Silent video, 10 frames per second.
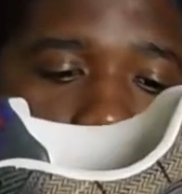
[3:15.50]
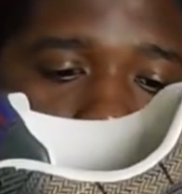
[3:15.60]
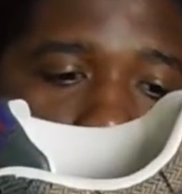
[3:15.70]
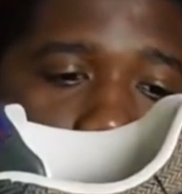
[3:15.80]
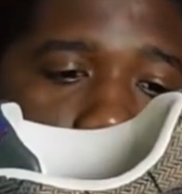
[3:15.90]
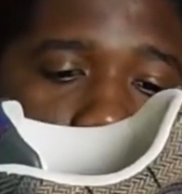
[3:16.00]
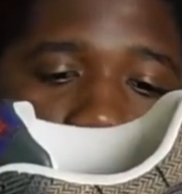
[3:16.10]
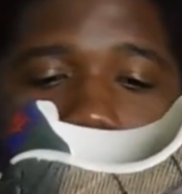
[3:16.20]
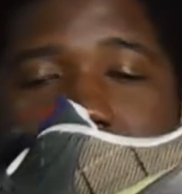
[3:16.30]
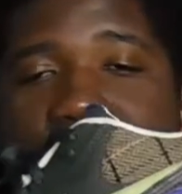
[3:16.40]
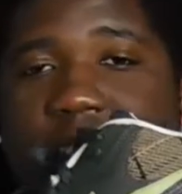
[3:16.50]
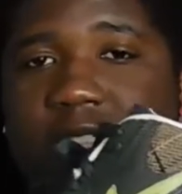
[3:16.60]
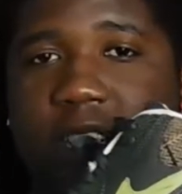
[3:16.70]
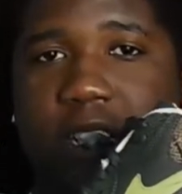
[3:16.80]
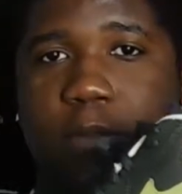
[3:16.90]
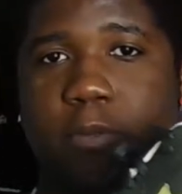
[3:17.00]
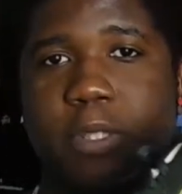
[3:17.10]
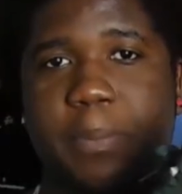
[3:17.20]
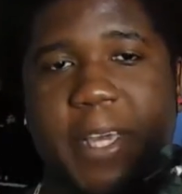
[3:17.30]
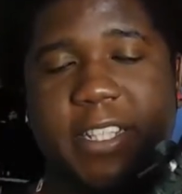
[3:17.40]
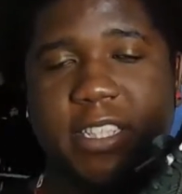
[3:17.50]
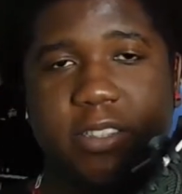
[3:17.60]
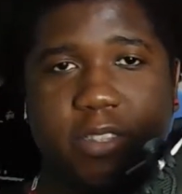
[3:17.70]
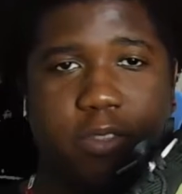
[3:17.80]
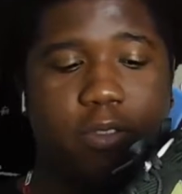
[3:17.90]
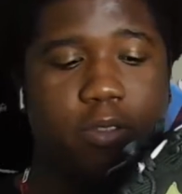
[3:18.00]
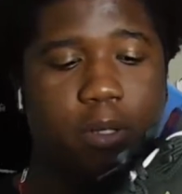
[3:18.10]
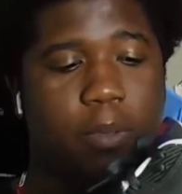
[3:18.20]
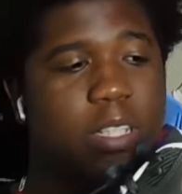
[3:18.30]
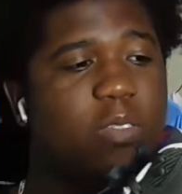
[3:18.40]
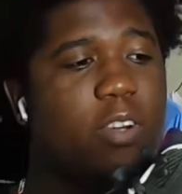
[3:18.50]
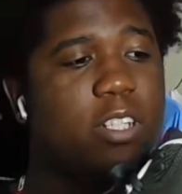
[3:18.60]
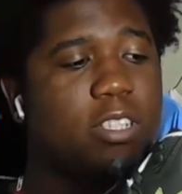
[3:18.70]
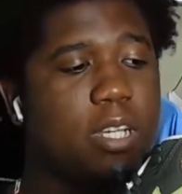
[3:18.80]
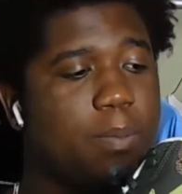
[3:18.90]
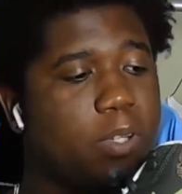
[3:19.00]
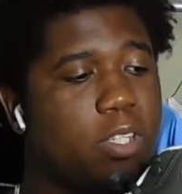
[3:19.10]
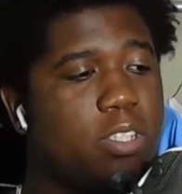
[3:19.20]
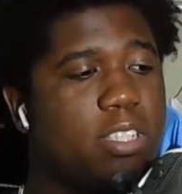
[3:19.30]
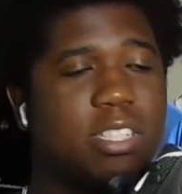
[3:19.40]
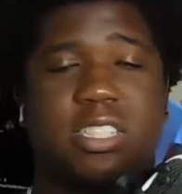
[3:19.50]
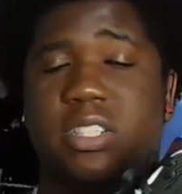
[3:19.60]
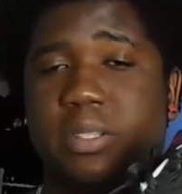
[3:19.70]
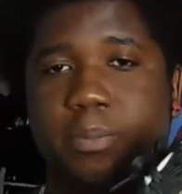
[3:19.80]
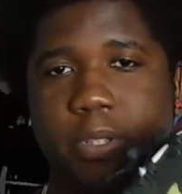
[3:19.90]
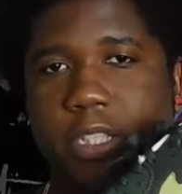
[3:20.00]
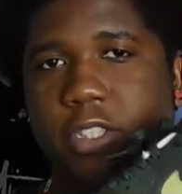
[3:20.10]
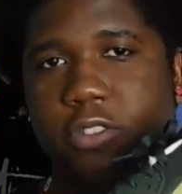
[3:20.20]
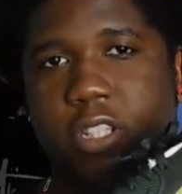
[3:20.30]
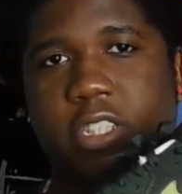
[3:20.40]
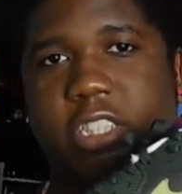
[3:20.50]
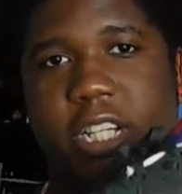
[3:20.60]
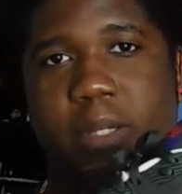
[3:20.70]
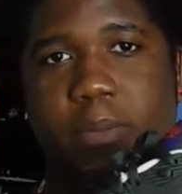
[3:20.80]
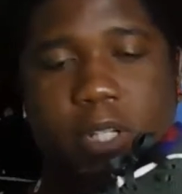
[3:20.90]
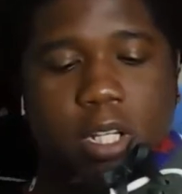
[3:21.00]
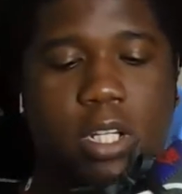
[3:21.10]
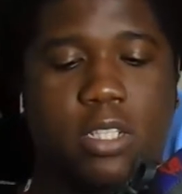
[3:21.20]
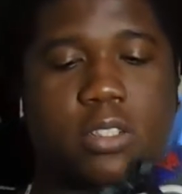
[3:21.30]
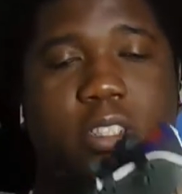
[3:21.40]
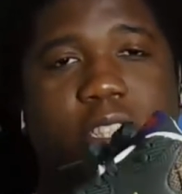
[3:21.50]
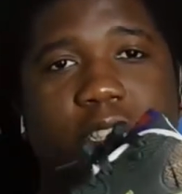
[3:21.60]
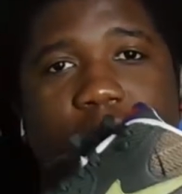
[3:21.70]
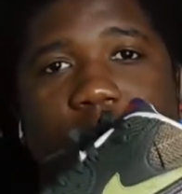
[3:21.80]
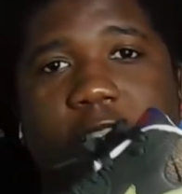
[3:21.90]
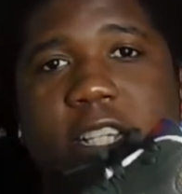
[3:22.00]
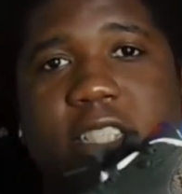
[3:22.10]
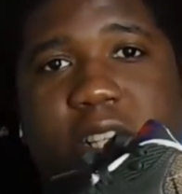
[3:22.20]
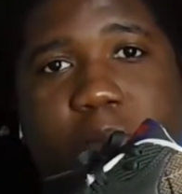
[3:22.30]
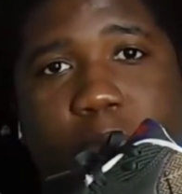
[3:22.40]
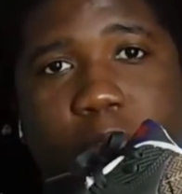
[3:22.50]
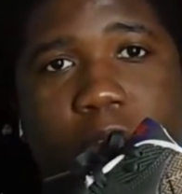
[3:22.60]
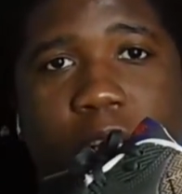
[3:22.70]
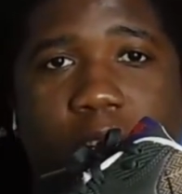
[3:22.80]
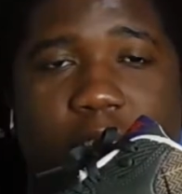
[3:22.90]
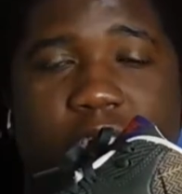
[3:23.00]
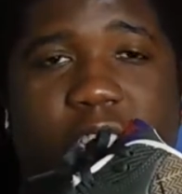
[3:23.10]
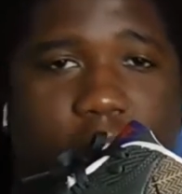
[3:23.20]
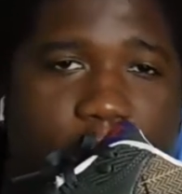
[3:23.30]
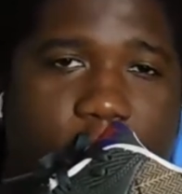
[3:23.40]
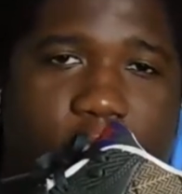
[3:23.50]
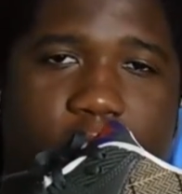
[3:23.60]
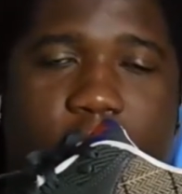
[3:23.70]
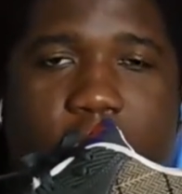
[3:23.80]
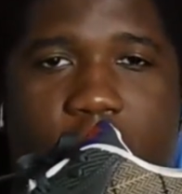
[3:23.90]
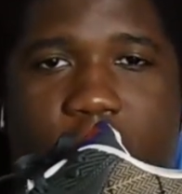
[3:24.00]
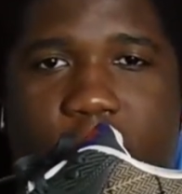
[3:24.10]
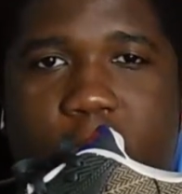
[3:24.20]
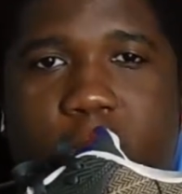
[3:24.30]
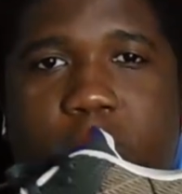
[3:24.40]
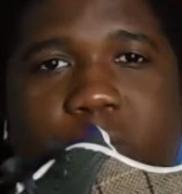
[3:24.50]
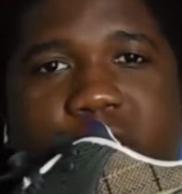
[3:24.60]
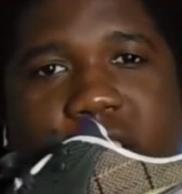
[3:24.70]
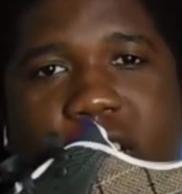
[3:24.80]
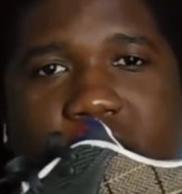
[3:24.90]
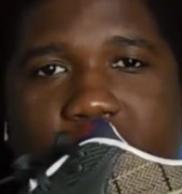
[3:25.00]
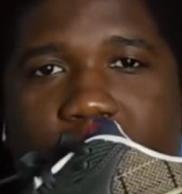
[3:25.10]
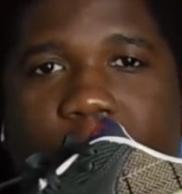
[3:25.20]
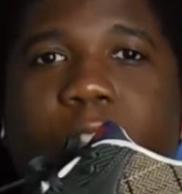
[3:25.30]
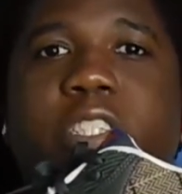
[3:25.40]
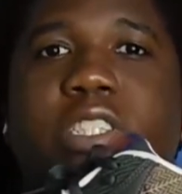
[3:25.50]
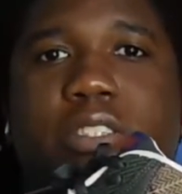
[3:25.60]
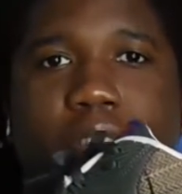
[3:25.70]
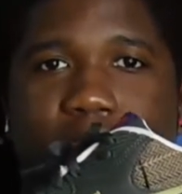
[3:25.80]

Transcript: So I probably have to get them repainted soon, but as far as the upper goes, they're still in pretty strong shape. So this is another example of something that you should look out for when taking care of older shoes.